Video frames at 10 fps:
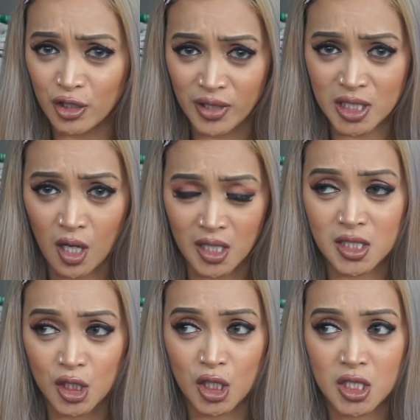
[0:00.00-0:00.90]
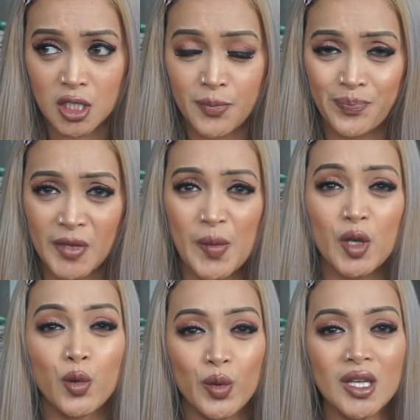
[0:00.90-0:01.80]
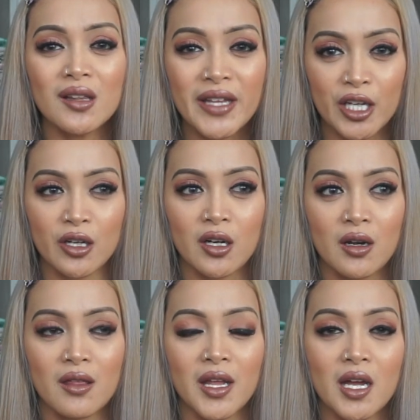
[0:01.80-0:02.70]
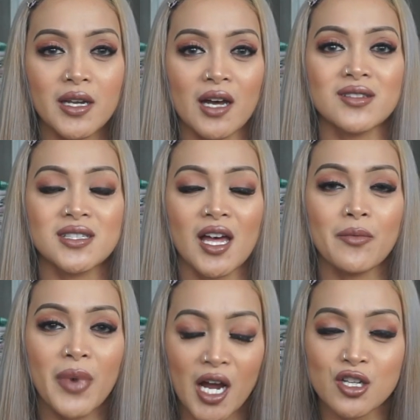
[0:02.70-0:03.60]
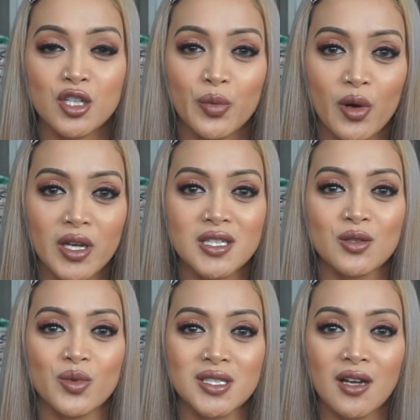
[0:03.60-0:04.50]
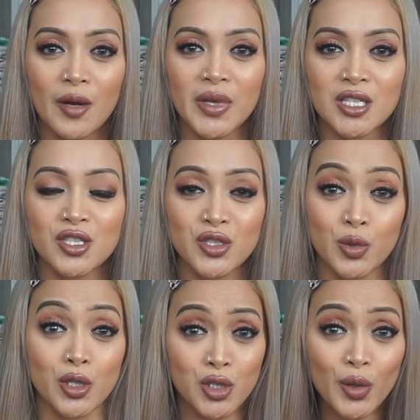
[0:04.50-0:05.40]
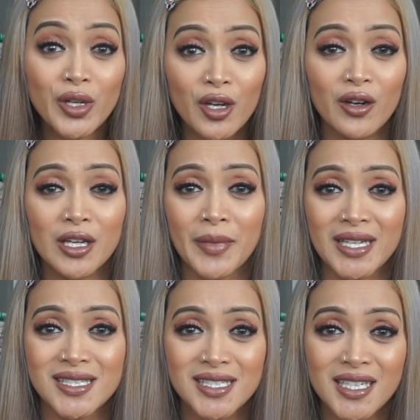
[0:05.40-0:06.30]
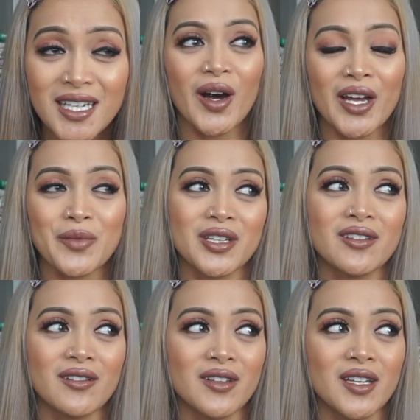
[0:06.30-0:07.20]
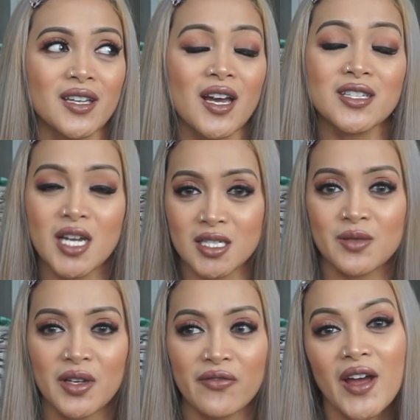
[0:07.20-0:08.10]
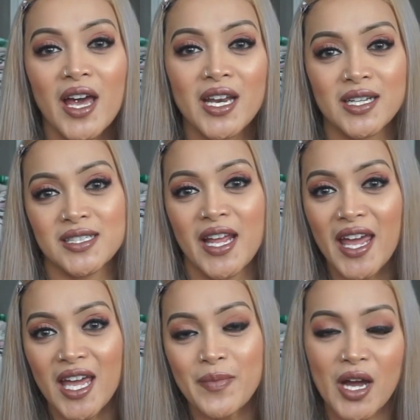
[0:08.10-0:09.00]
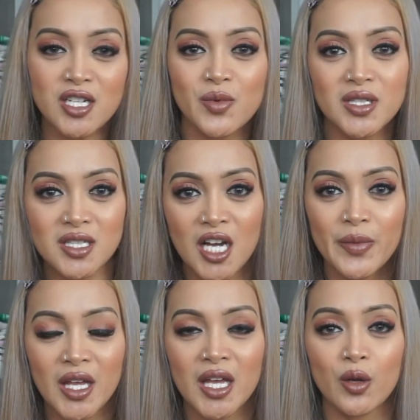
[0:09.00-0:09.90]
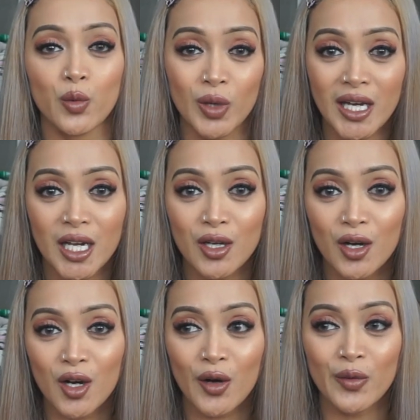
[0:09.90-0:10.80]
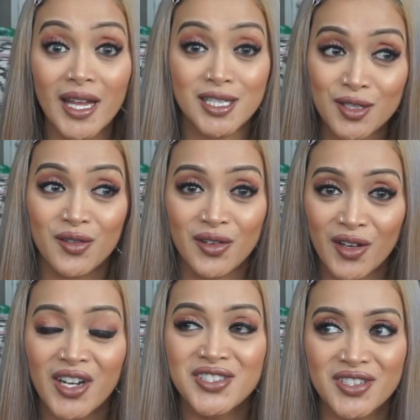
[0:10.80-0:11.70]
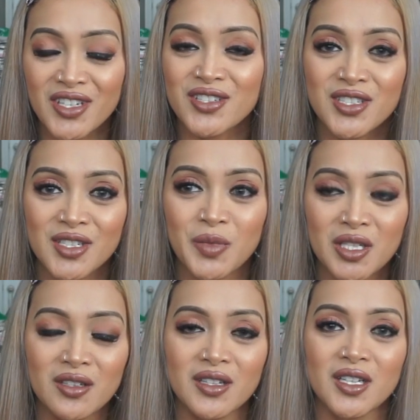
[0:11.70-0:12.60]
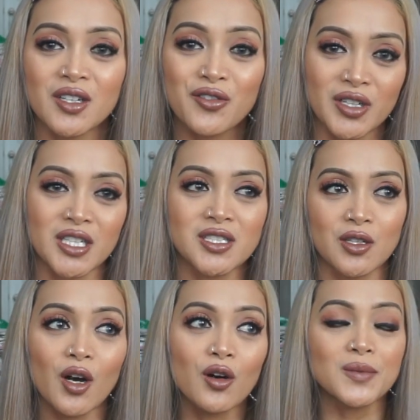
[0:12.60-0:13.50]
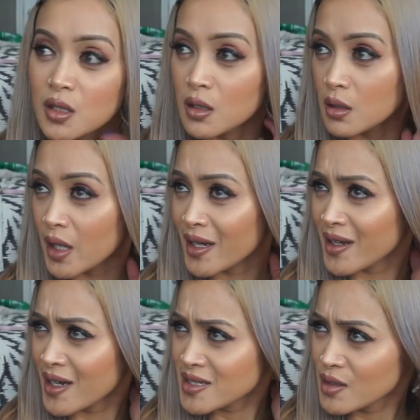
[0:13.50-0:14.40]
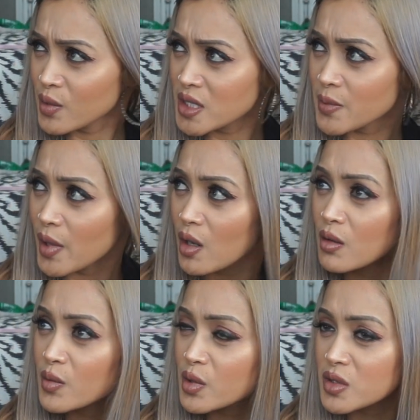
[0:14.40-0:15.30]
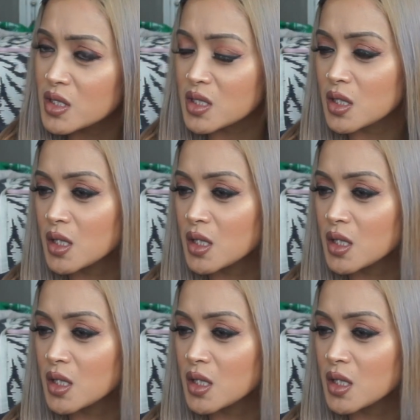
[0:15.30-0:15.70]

Degrees concert, about a week later, they announced that Backstreet Boys was coming to do a show here in my city. I immediately texted my friend and I said, hey, Backstreet Boys is coming, we gotta go, let's go to the concert. And she immediately agreed to go. So I guess it was about almost,